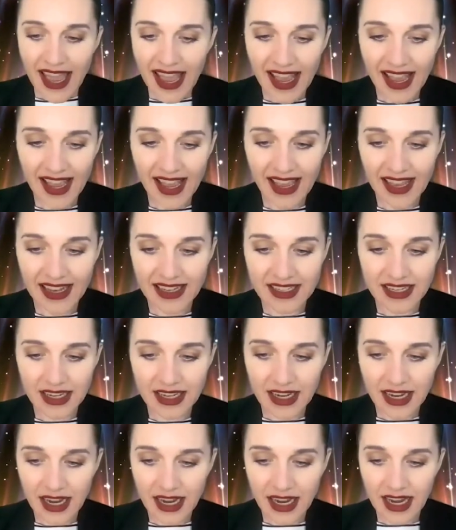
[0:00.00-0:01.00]
and
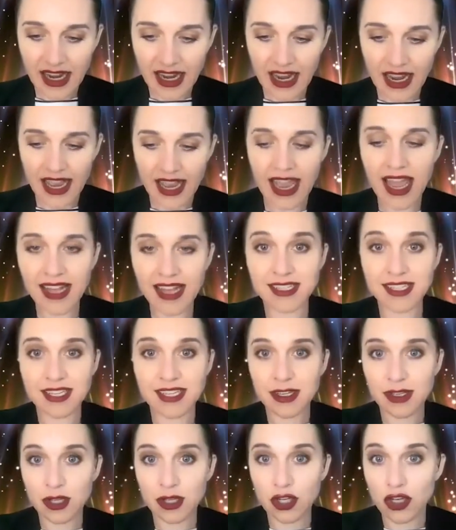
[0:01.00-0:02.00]
I had
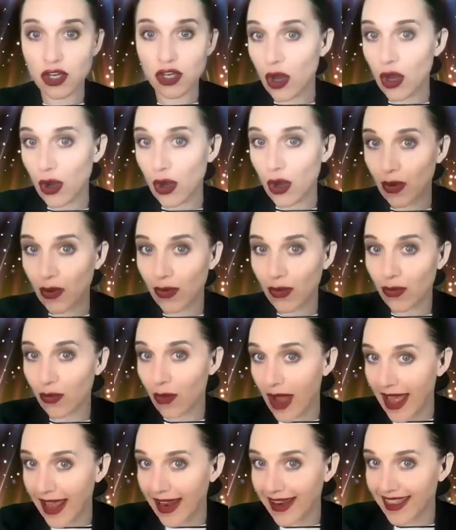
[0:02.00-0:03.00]
to know
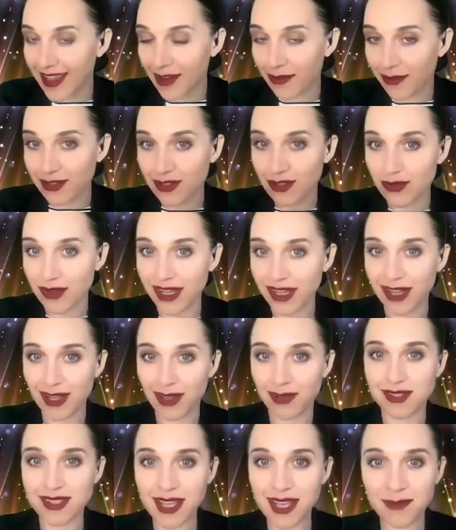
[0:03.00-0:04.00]
when they were doing
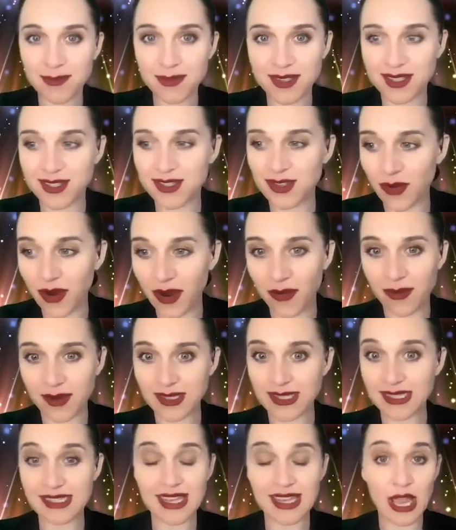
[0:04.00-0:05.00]
close ups so I
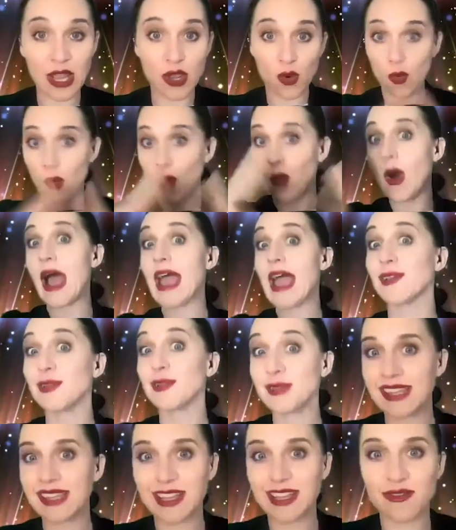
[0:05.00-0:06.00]
wasn't like
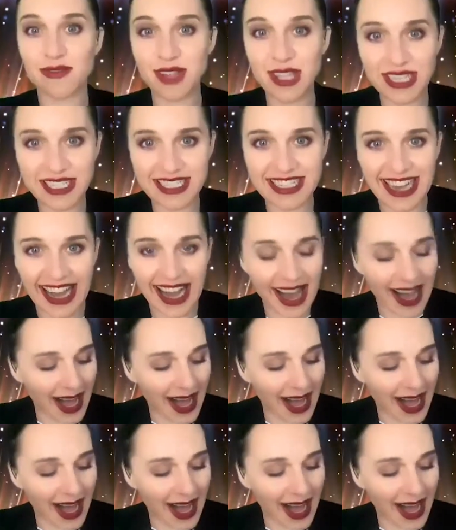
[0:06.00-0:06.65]
wildly over the top.